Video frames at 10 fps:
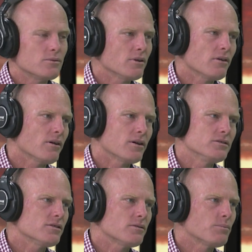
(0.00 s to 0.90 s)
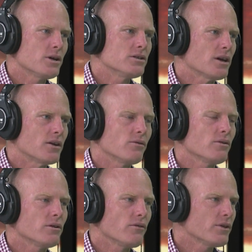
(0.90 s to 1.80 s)
I just appreciate all
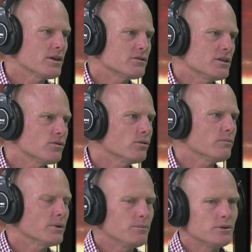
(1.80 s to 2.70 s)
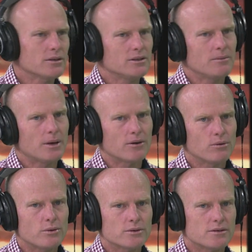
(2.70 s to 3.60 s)
the little things he taught me, particularly about
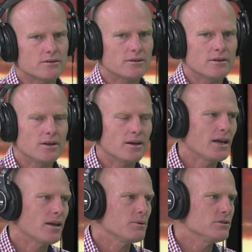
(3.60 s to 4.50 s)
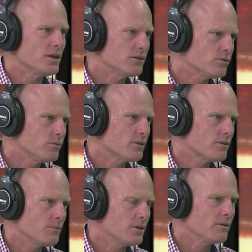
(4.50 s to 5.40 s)
horses, and how to be gentle with
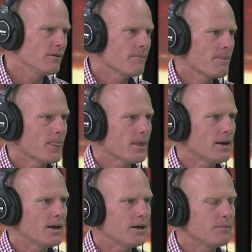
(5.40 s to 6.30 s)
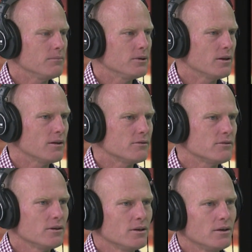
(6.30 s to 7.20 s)
them, and there's,
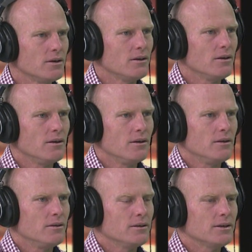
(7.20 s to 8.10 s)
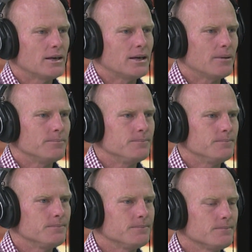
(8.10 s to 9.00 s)
and
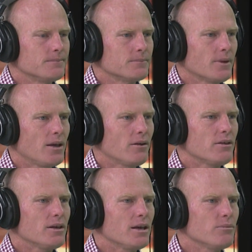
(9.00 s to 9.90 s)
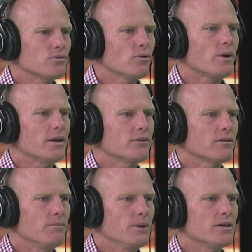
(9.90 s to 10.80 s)
I think he was always
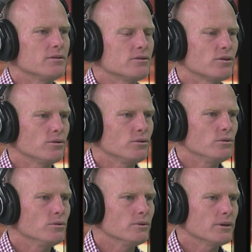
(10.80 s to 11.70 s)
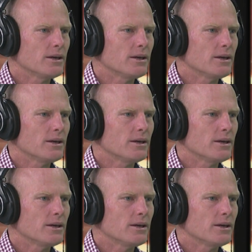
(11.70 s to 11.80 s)
committed to